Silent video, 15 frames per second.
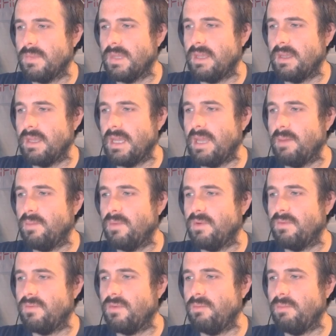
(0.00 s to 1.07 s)
M
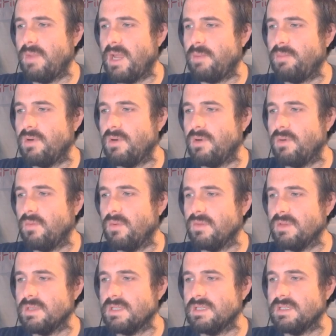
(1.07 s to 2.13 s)
for mapper,
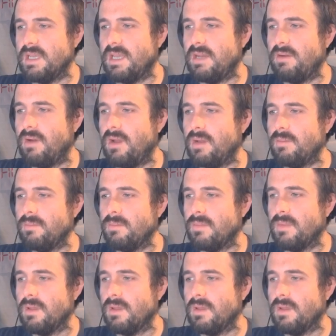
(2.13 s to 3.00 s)
this is NROM.